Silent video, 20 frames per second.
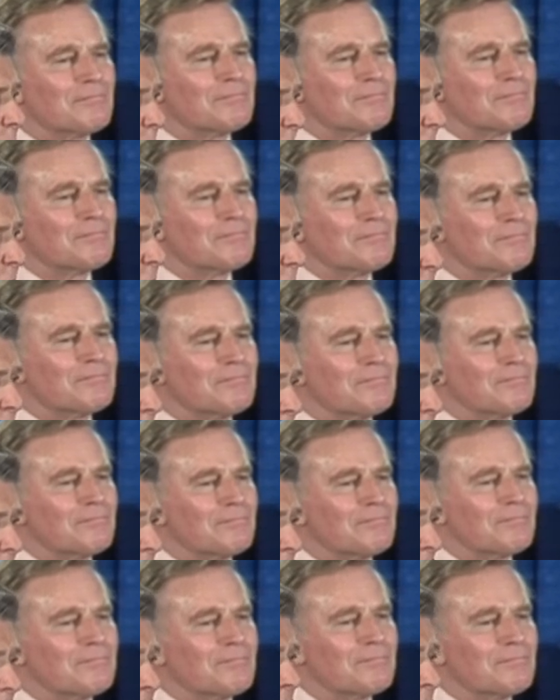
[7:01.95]

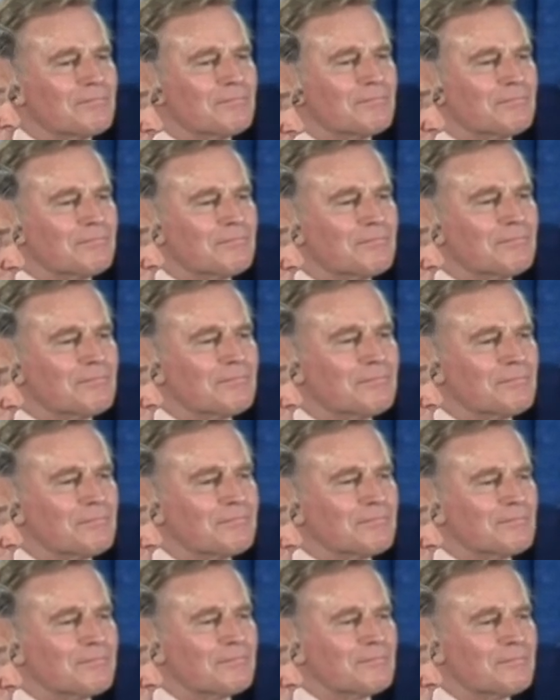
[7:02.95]

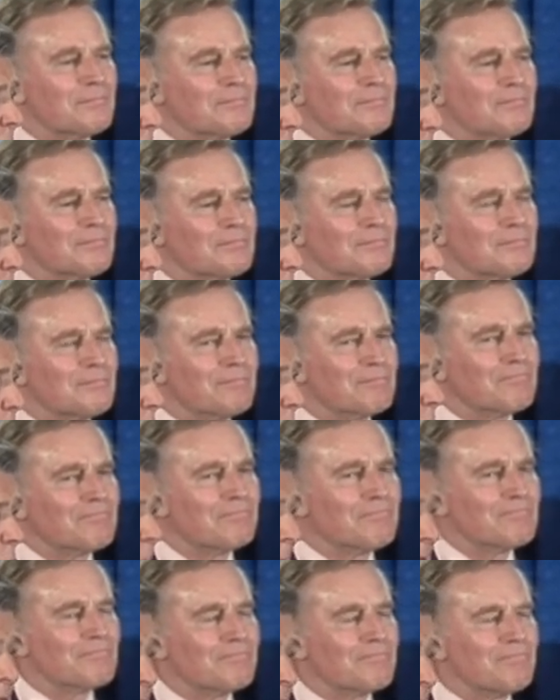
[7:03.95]

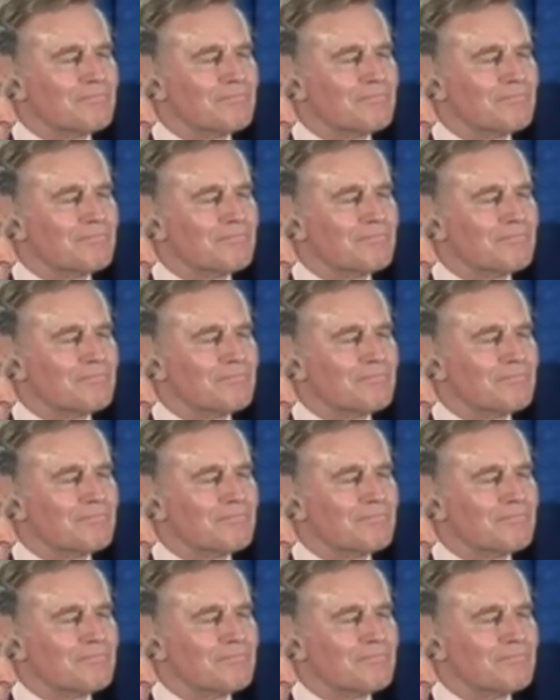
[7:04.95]
(not speaking)